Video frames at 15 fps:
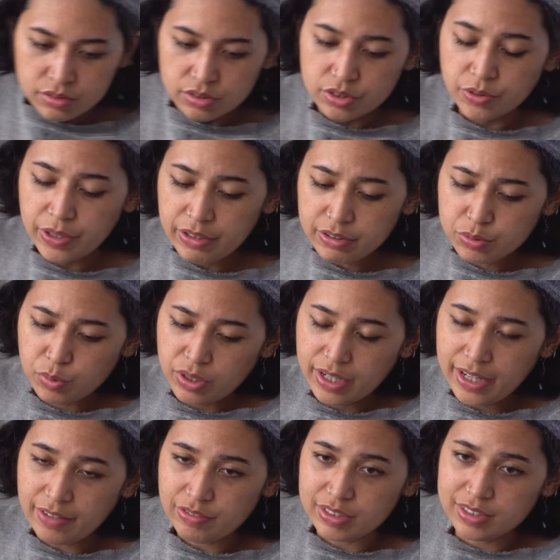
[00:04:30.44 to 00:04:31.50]
So here's what I
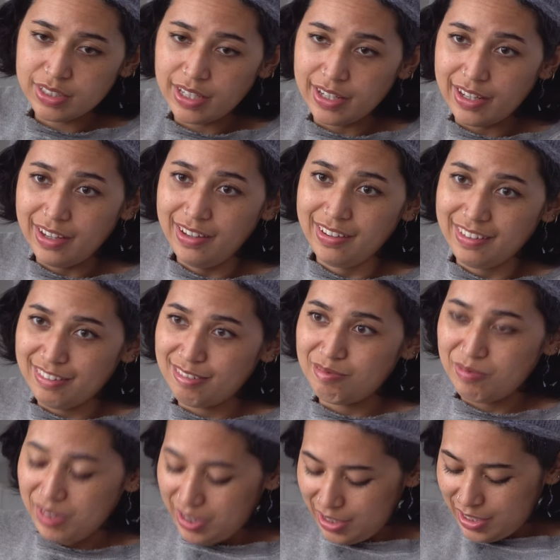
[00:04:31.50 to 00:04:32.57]
have to say.
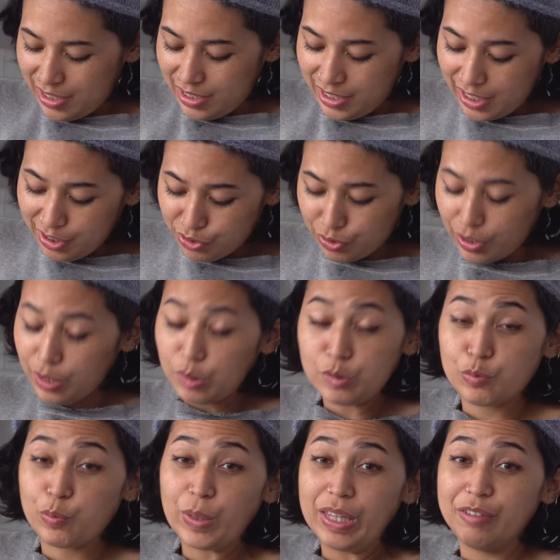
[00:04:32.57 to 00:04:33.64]
It actually looks
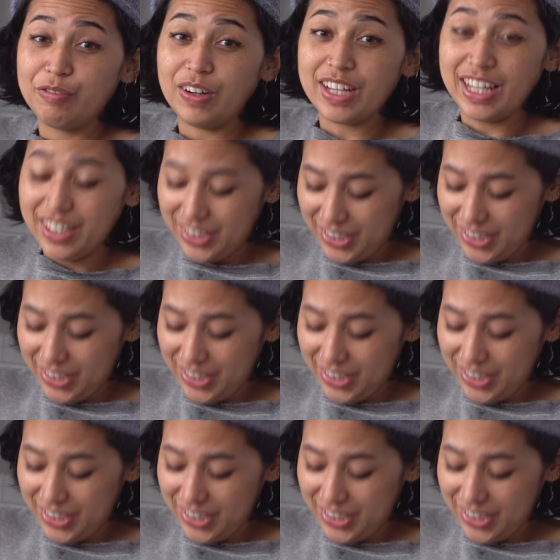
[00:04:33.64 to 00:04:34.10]
really fucking